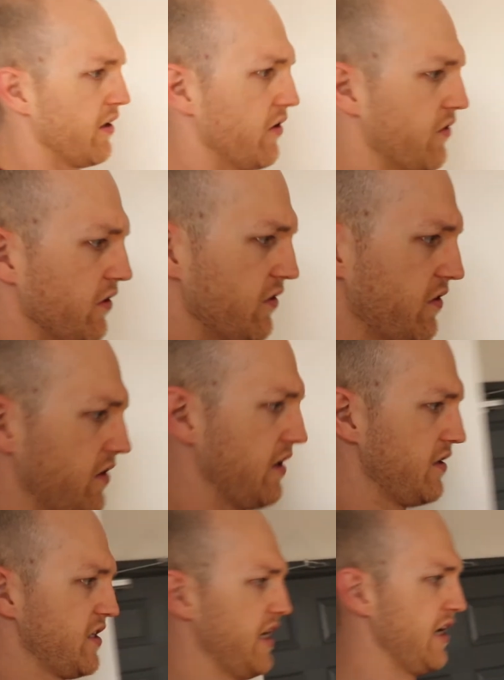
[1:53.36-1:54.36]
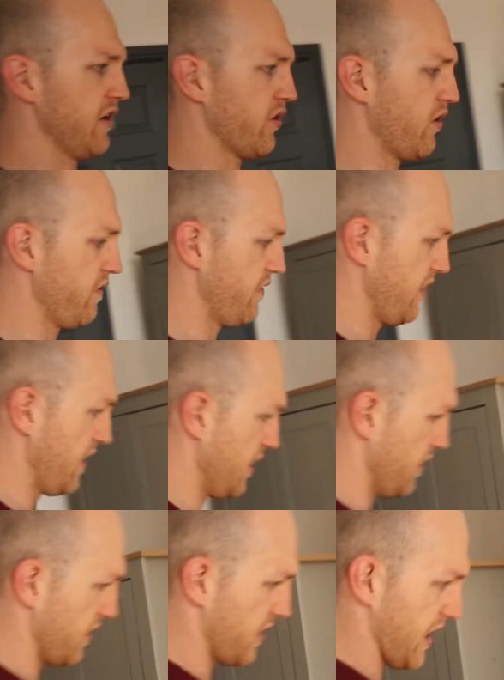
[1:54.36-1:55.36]
So to tea and coffee
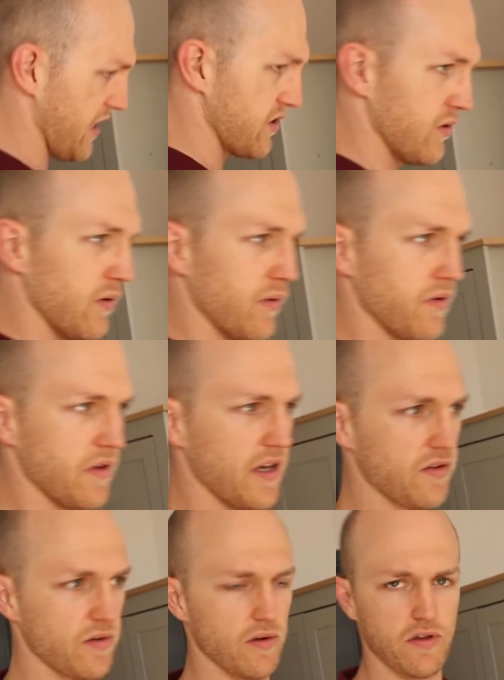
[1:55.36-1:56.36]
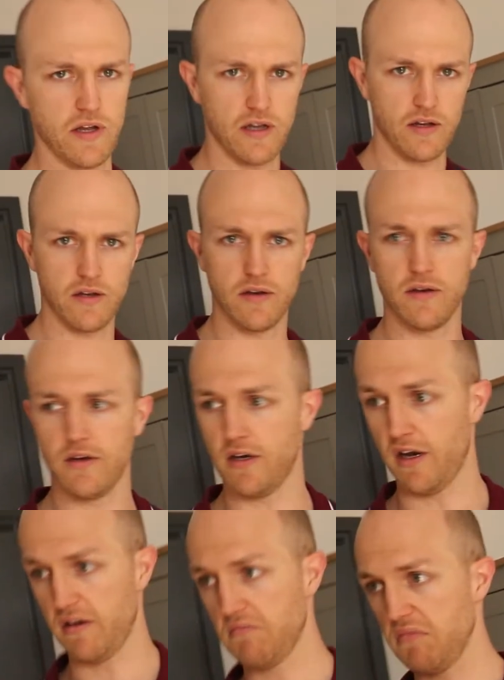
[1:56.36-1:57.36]
and kettles and that sort of thing, and you
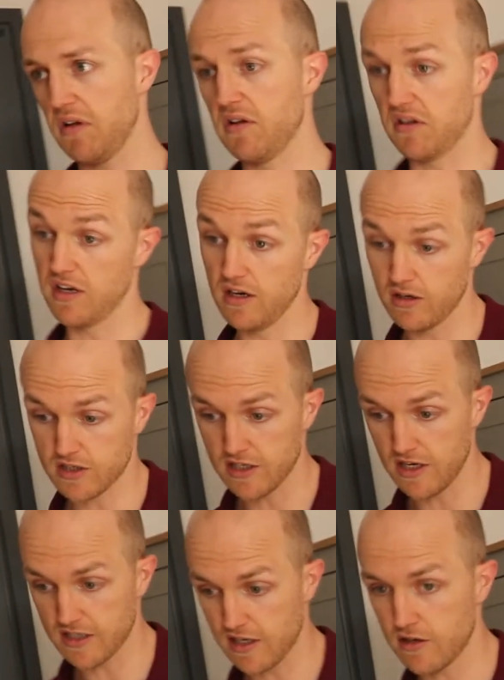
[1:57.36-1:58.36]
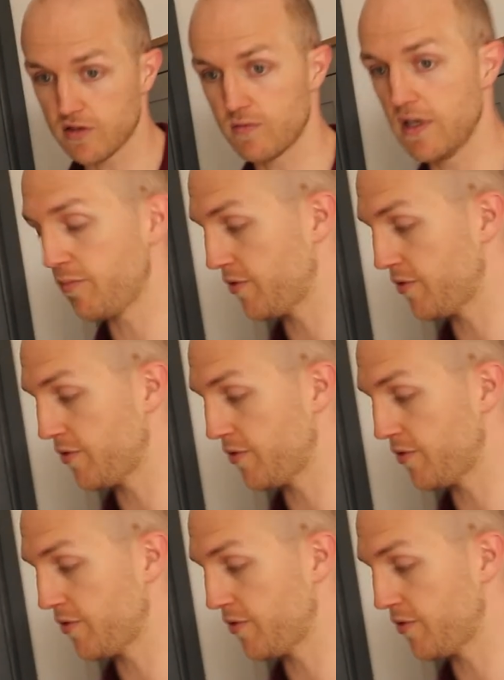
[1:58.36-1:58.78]
know, it looks nice. It looks really